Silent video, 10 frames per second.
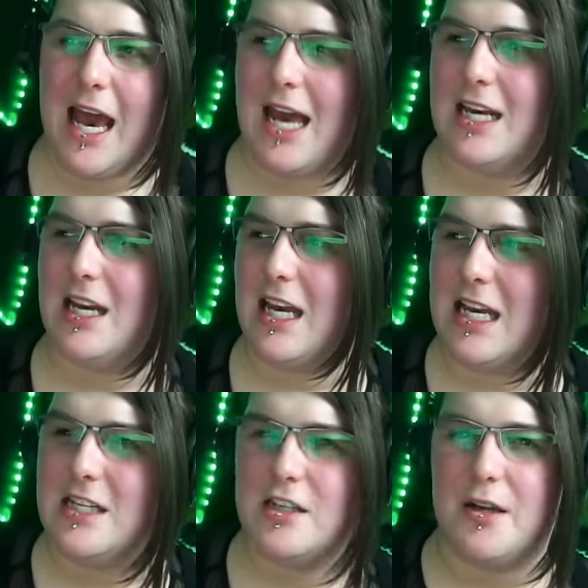and
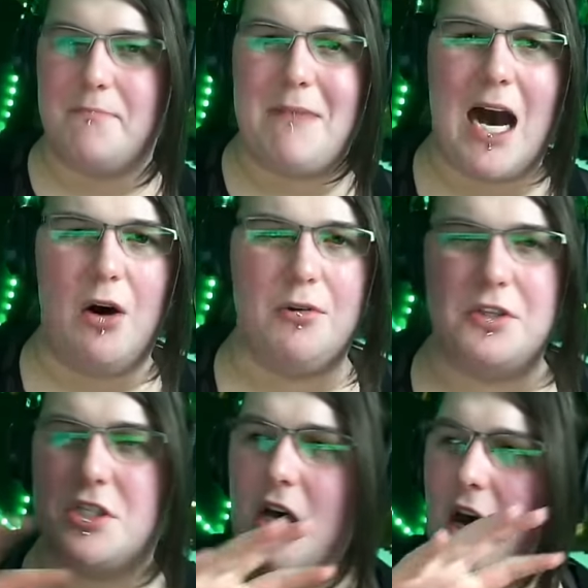into the
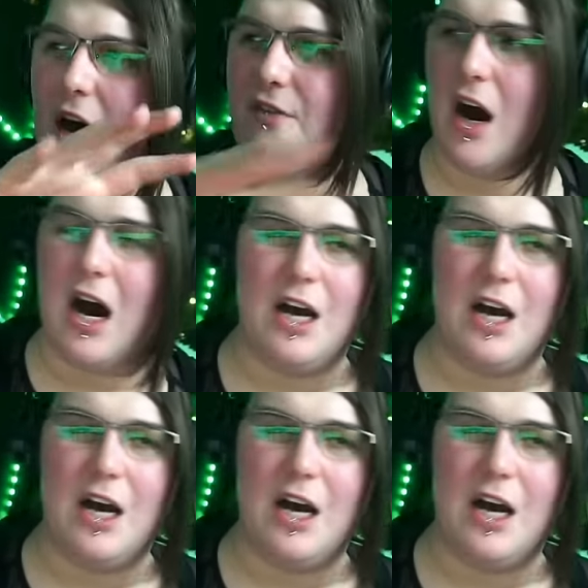mouths of a